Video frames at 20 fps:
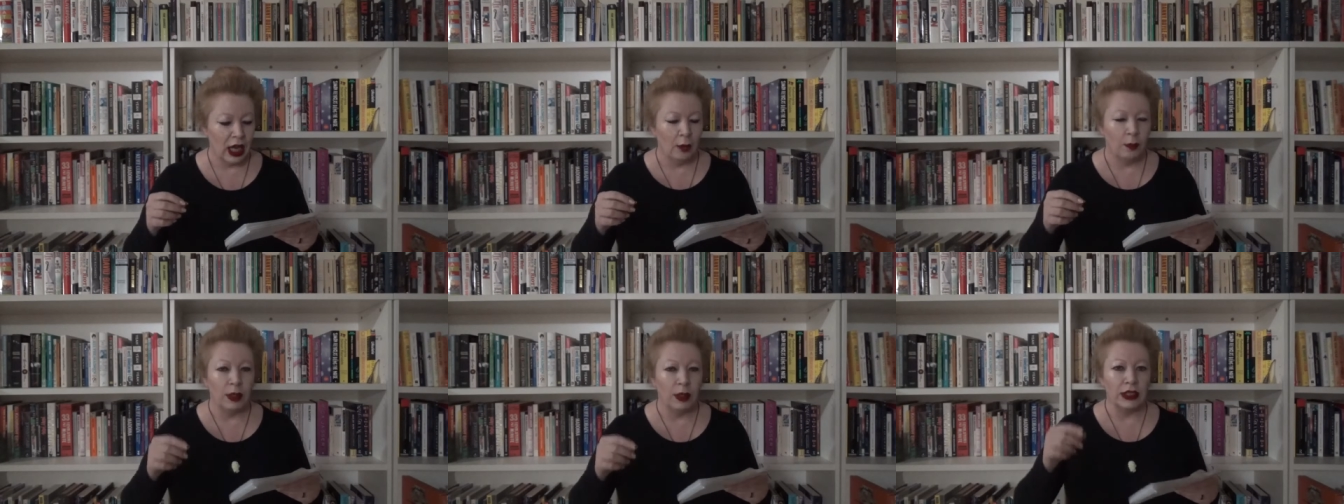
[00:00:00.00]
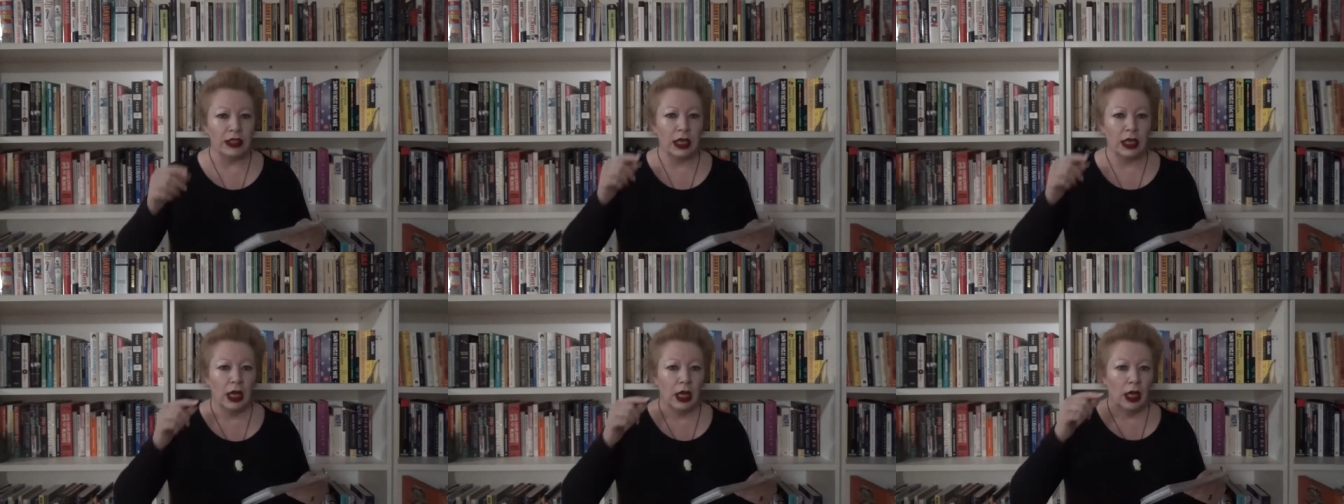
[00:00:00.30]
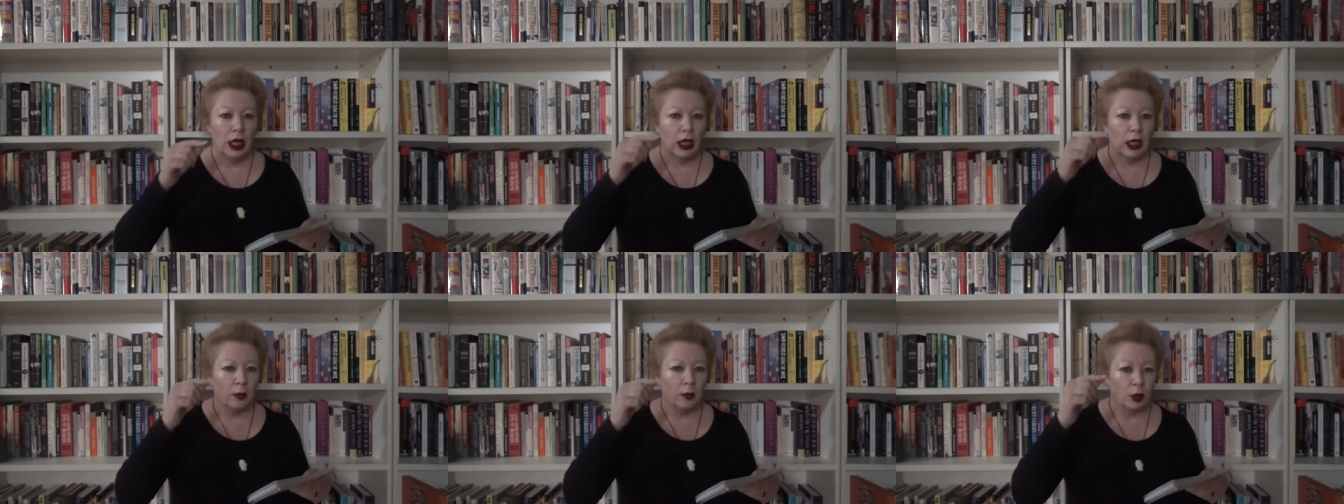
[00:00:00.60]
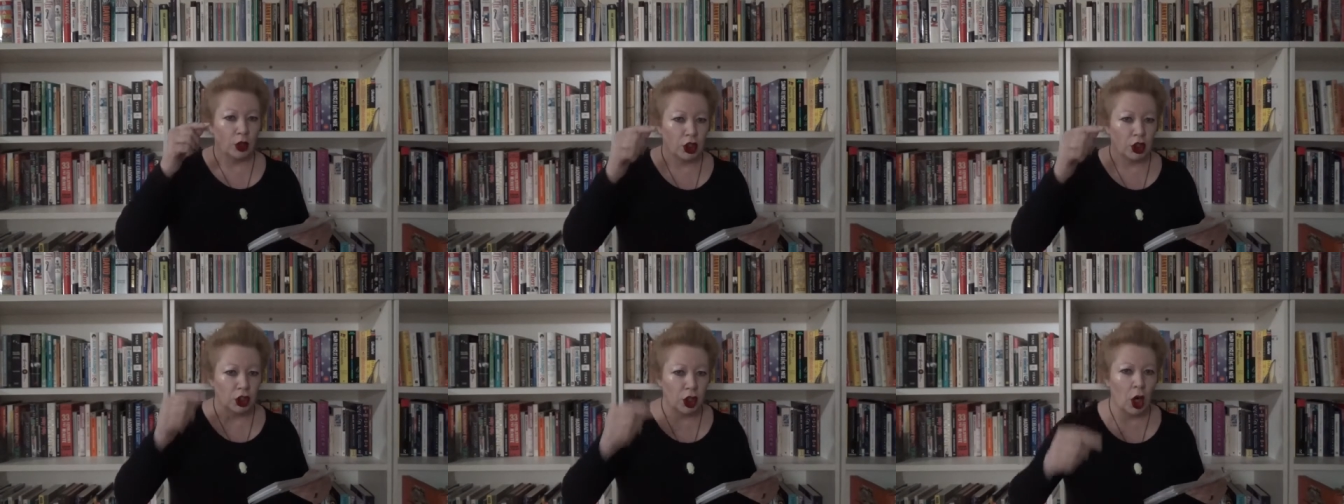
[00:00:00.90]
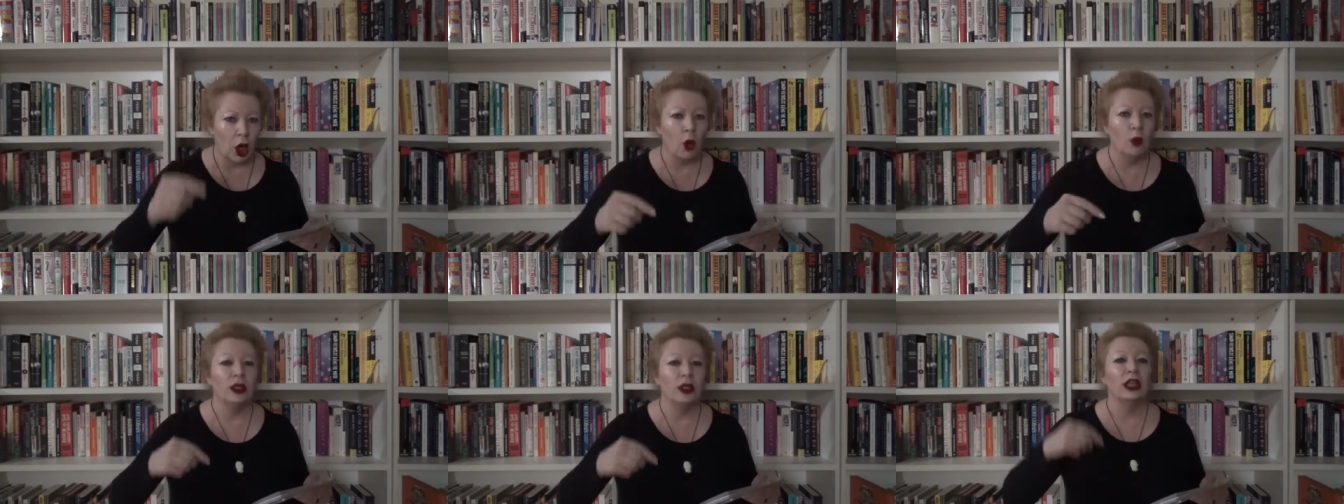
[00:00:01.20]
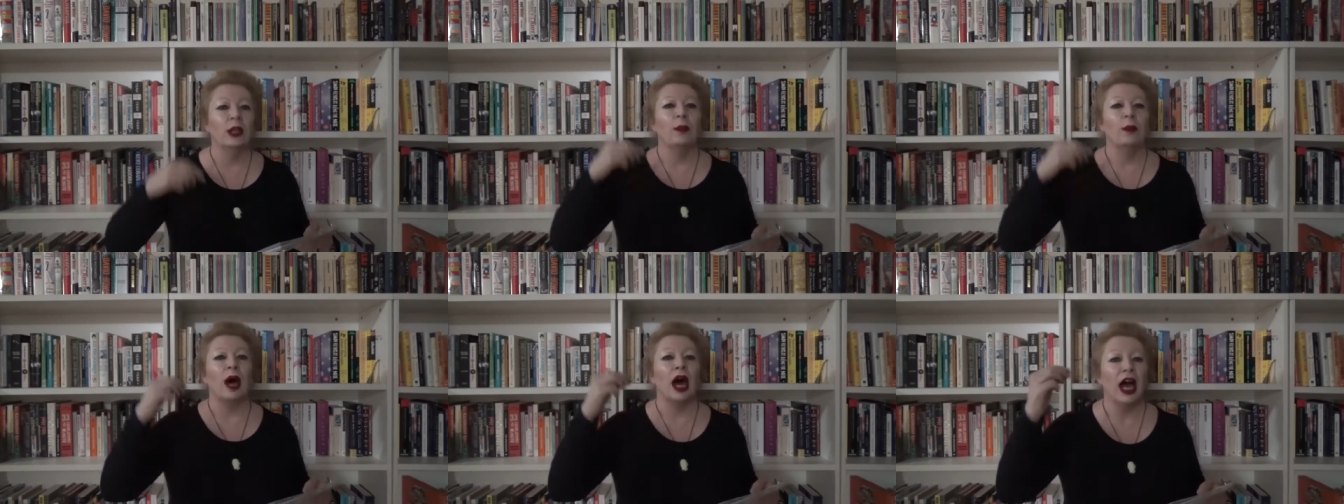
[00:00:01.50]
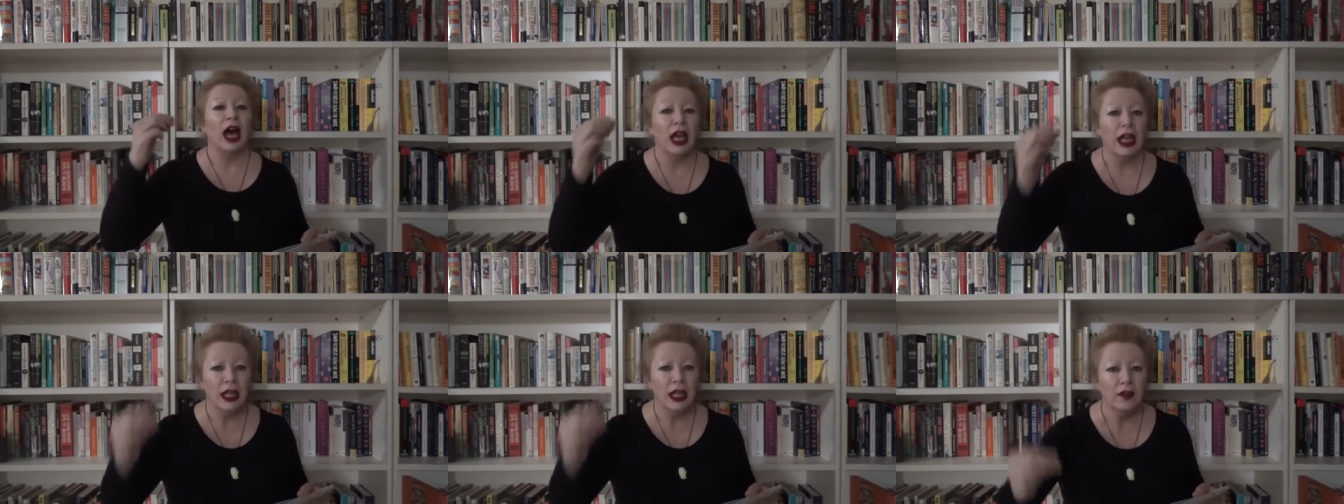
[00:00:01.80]
but it was shown in the
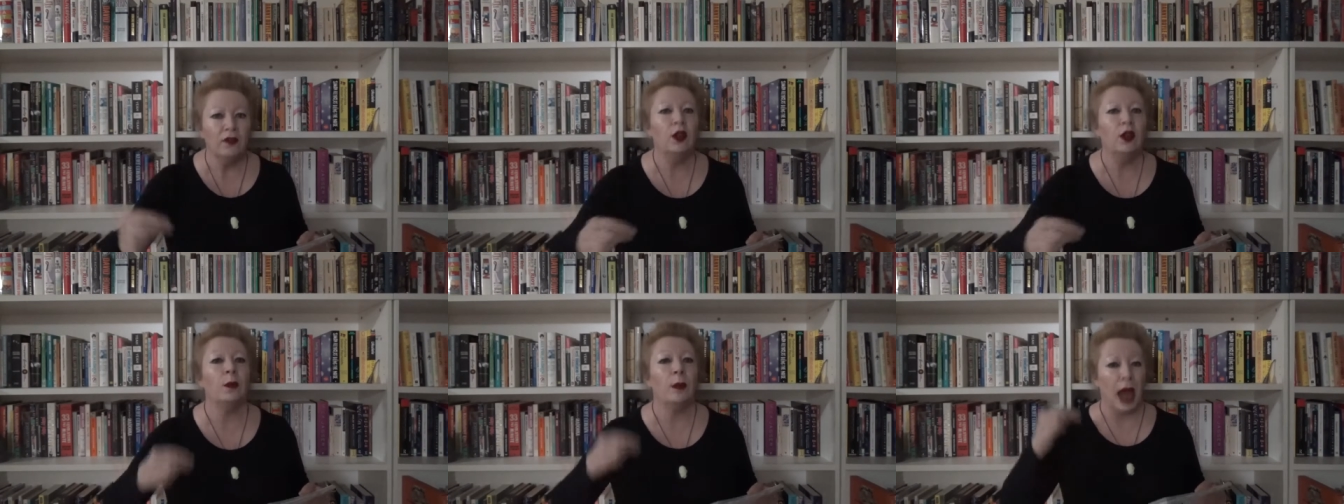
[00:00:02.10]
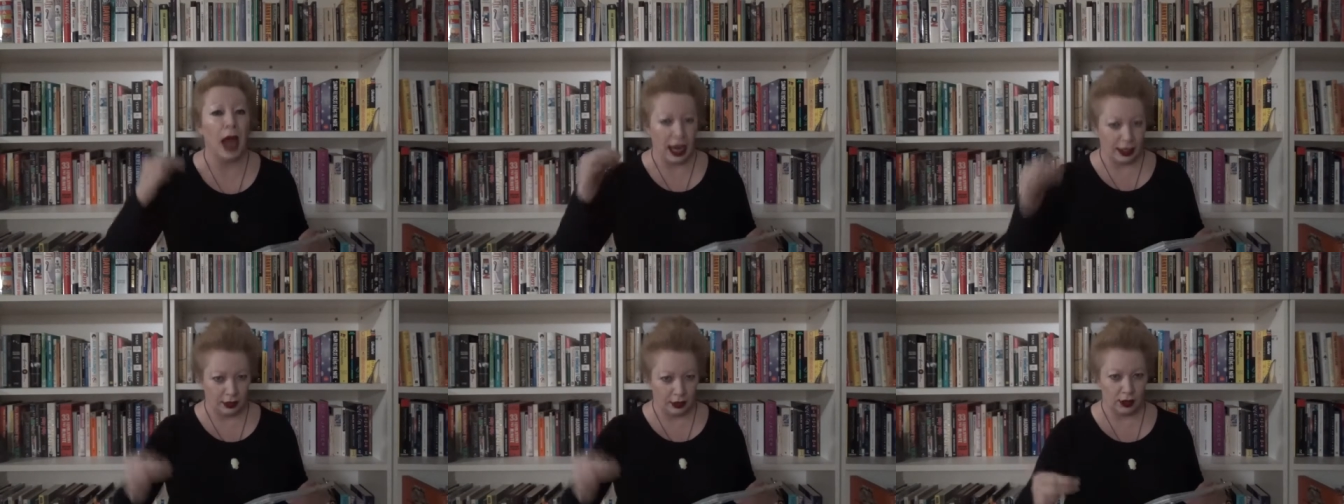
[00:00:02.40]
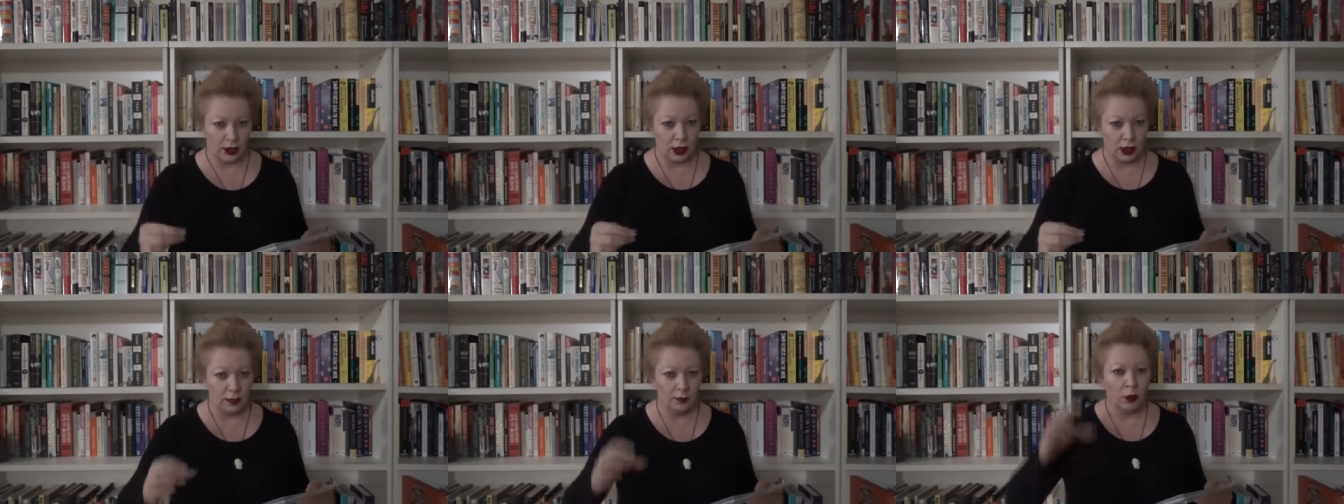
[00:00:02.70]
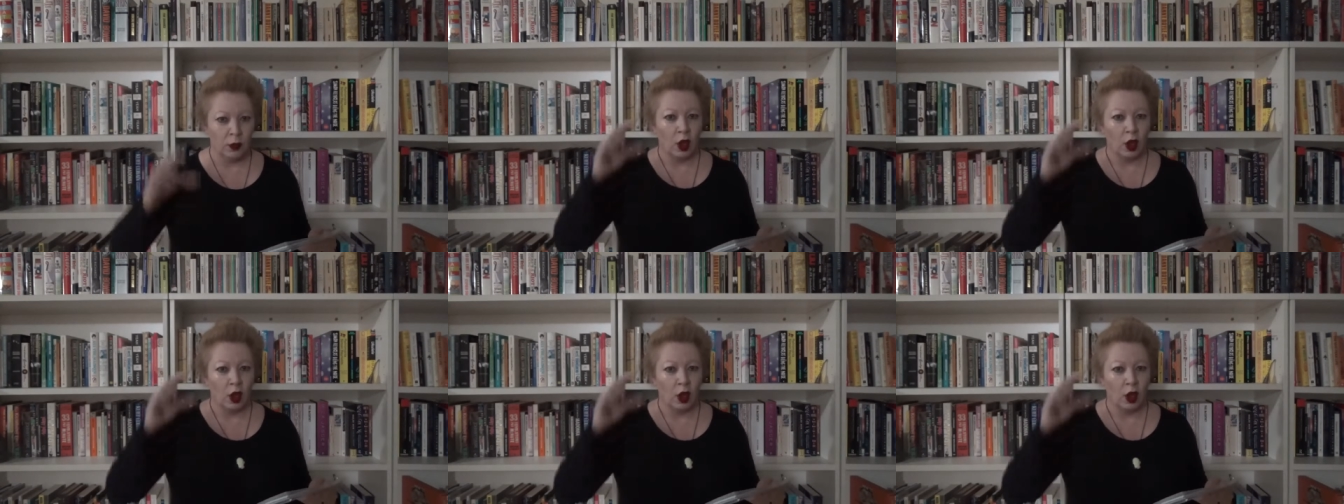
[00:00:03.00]
behavior patterns